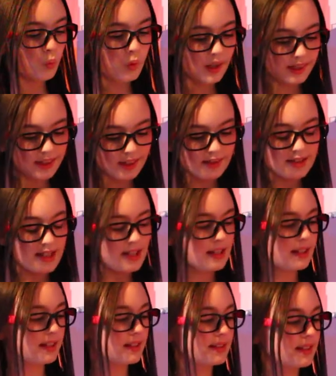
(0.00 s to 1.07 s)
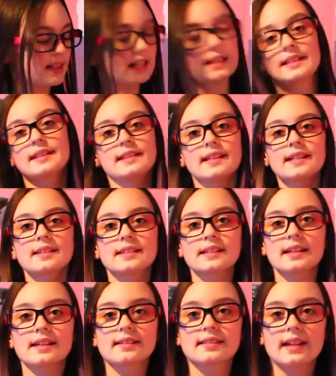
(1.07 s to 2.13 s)
what this is
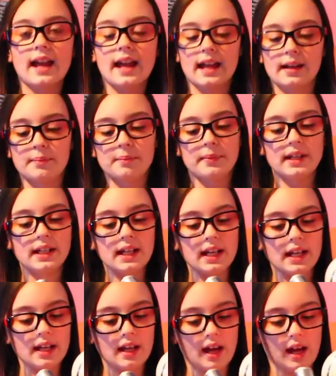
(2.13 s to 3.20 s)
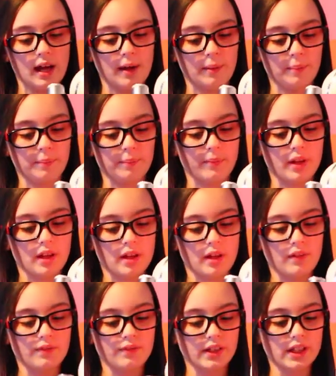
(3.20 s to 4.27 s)
a mini
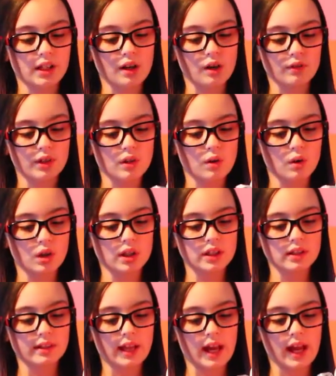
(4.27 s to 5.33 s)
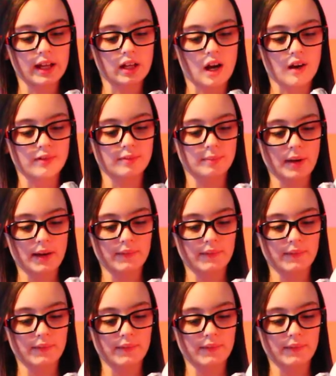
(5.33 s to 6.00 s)
video recorder that I got from